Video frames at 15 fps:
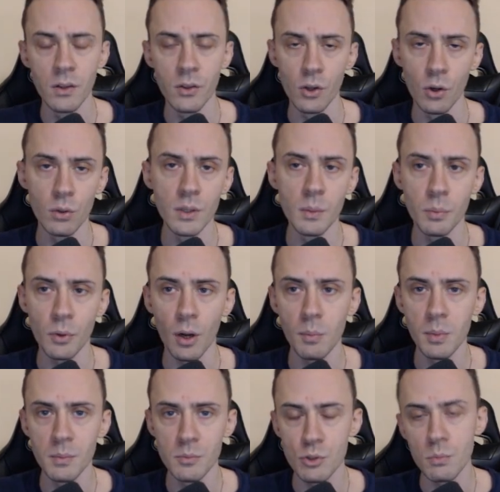The only
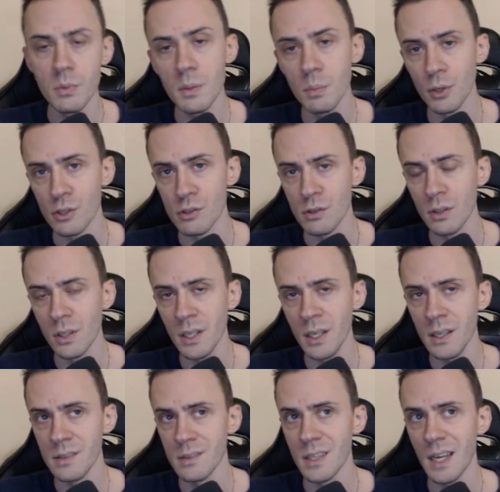problem to me
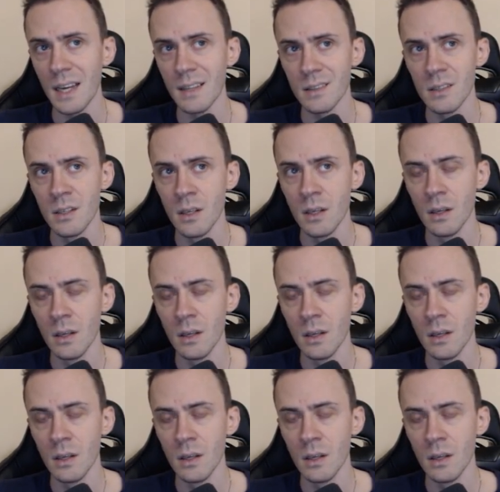personally is that